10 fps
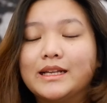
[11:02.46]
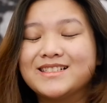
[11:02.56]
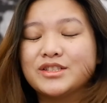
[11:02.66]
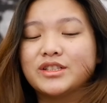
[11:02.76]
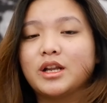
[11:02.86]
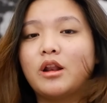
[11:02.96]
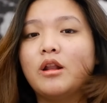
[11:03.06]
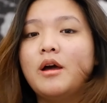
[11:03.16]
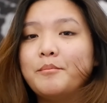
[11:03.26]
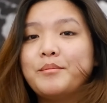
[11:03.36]
external
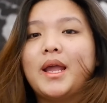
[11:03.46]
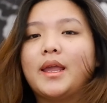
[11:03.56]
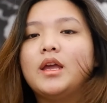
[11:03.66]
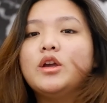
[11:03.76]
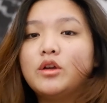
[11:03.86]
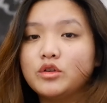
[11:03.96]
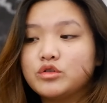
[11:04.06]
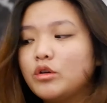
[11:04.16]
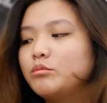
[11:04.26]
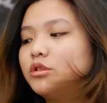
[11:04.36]
mic.
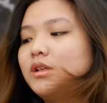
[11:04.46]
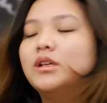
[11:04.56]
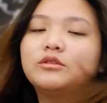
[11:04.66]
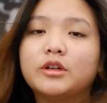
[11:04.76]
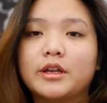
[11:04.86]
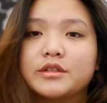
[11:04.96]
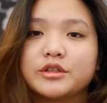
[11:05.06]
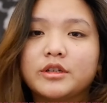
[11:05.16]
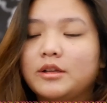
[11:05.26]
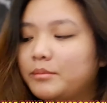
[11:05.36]
So, butangan na ito ang
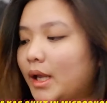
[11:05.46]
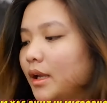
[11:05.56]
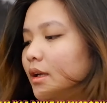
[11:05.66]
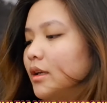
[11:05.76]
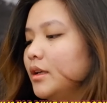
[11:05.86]
external mic.